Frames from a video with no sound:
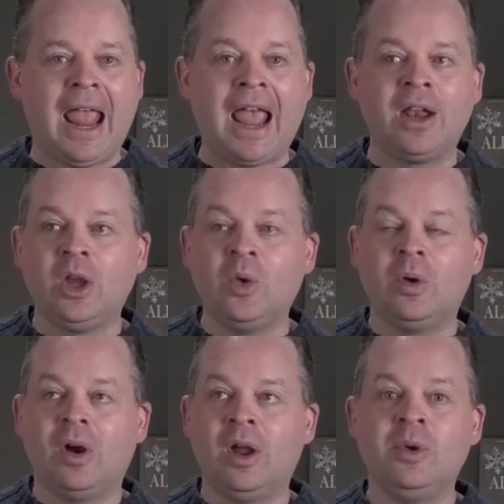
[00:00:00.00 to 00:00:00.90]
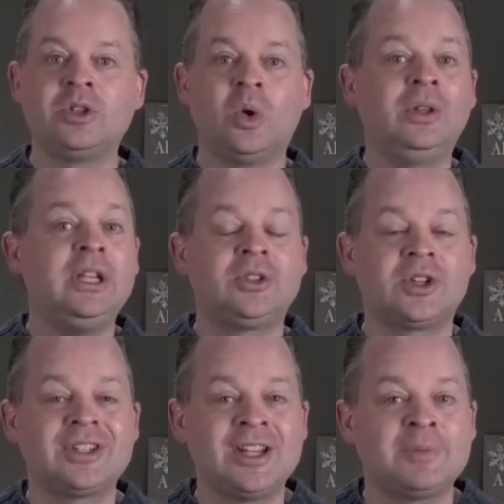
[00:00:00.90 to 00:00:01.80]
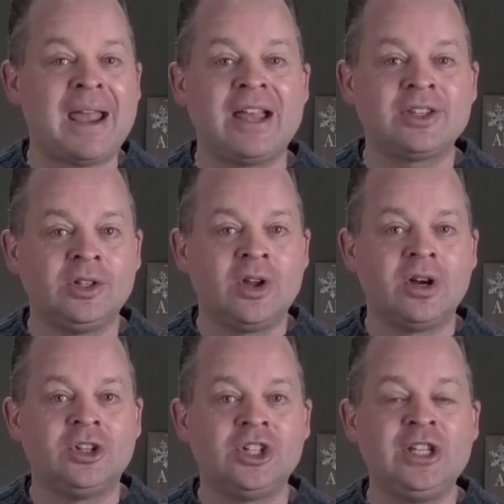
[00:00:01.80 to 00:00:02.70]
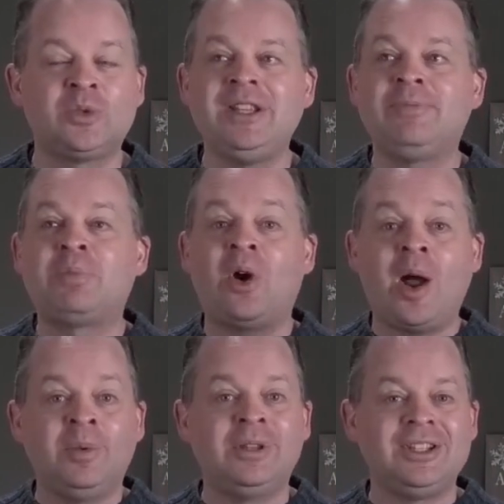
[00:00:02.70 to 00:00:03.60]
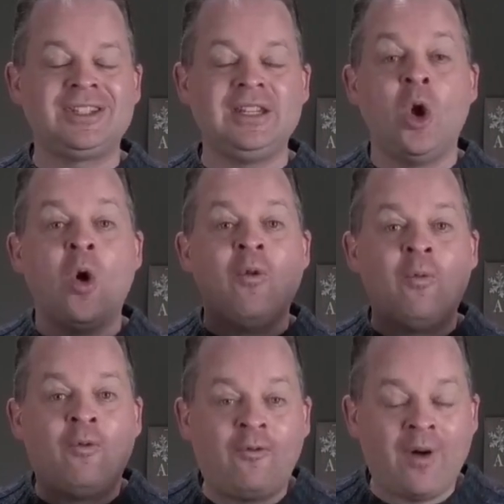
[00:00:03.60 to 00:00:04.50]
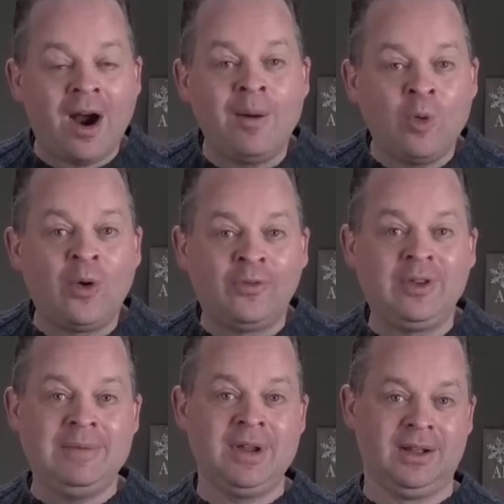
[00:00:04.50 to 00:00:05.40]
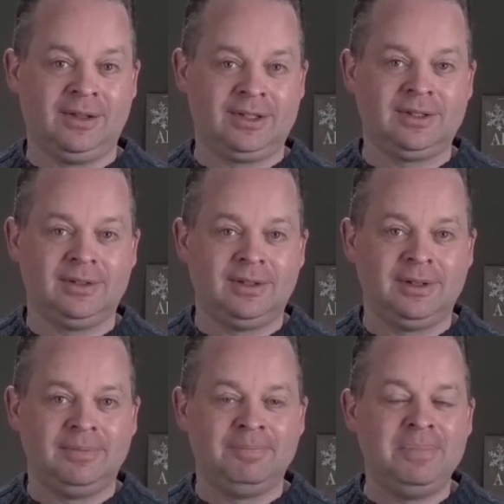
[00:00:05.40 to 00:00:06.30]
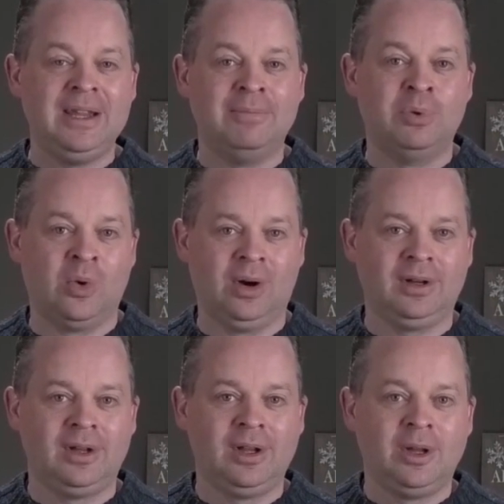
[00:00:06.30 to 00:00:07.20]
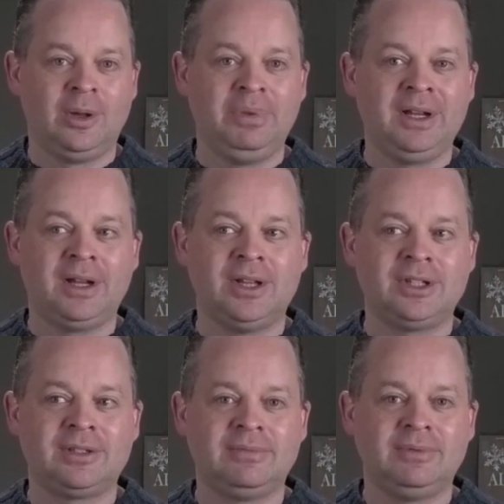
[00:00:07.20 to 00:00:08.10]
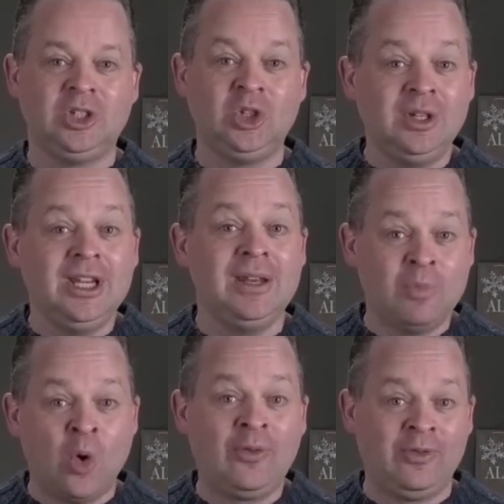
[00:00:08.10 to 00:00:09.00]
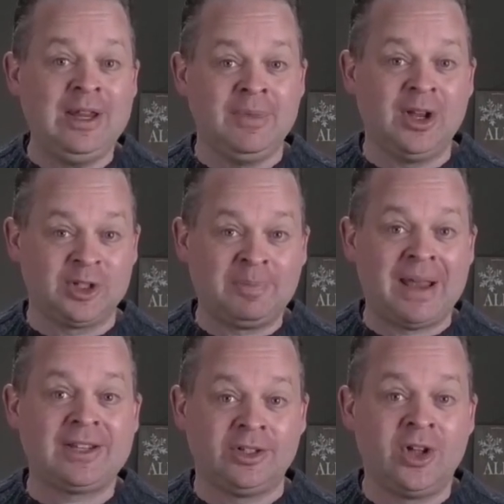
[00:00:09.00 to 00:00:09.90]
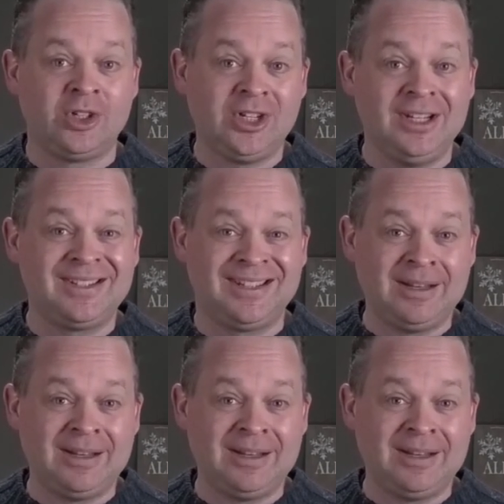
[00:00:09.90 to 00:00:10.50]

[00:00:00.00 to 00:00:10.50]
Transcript: and it was only interested in us passing along our genes, we'd probably see far more females being born because you need more females to pass along genes